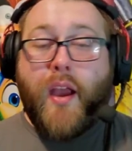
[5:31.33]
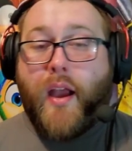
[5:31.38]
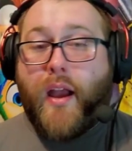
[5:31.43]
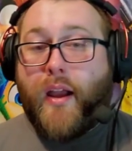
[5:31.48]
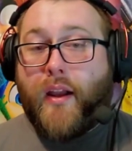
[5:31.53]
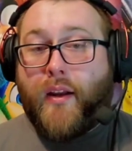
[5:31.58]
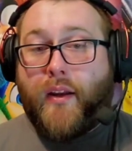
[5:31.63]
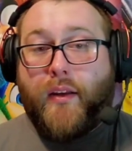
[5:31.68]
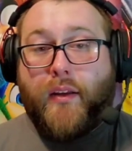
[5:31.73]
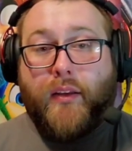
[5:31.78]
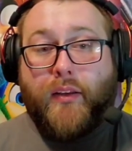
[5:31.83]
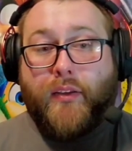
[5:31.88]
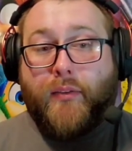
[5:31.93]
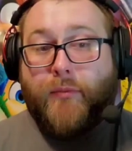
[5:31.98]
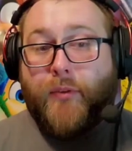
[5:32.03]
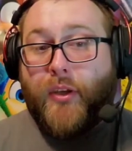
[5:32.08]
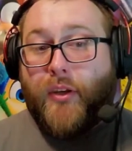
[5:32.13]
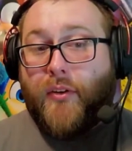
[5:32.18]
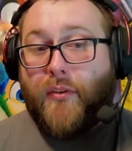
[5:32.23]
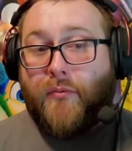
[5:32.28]
I
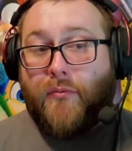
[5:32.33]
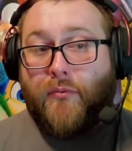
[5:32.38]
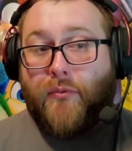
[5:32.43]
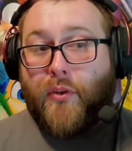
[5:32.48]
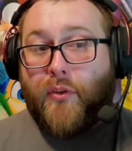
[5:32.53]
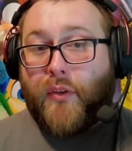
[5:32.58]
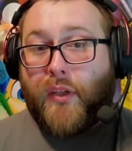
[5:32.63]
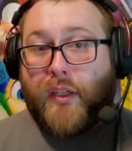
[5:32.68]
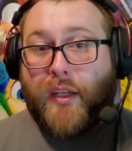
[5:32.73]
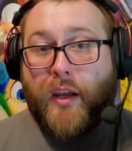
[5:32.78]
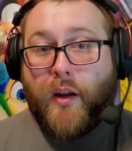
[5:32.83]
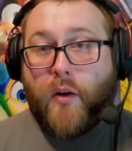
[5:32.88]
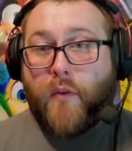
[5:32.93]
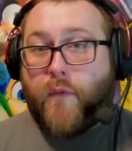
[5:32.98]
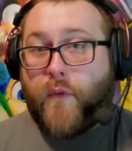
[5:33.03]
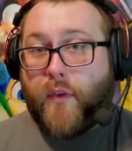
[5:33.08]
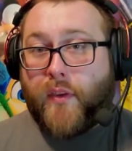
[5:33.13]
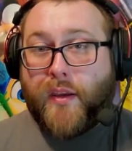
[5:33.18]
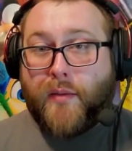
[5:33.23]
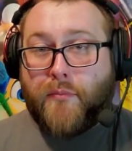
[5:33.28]
didn't really care
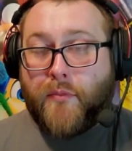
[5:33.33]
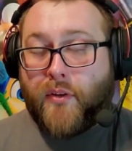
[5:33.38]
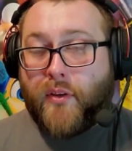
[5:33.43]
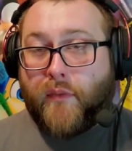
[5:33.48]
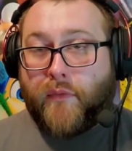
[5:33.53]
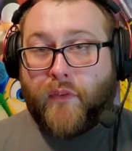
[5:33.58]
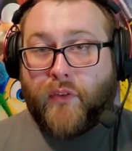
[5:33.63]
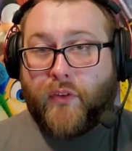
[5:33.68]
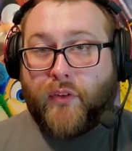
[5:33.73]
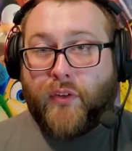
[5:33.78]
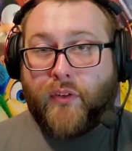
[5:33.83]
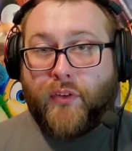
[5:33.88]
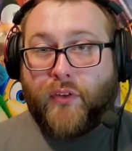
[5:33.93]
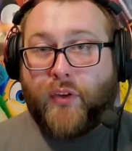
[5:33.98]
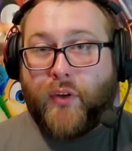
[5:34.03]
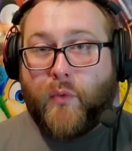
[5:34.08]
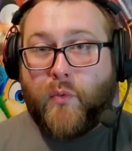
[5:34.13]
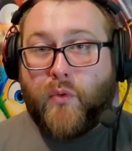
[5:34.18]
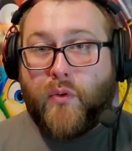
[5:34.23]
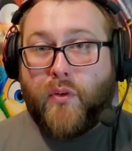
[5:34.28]
for that Maleficent
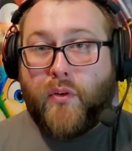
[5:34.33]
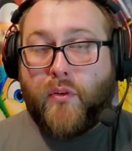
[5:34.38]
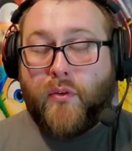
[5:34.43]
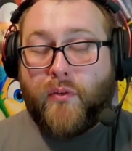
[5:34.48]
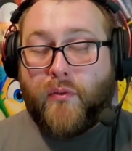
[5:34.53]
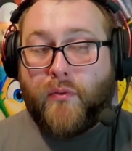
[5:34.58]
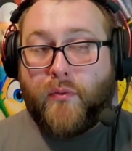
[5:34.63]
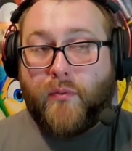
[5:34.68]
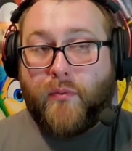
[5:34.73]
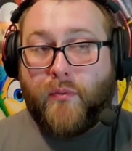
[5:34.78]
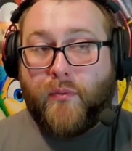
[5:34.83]
sequel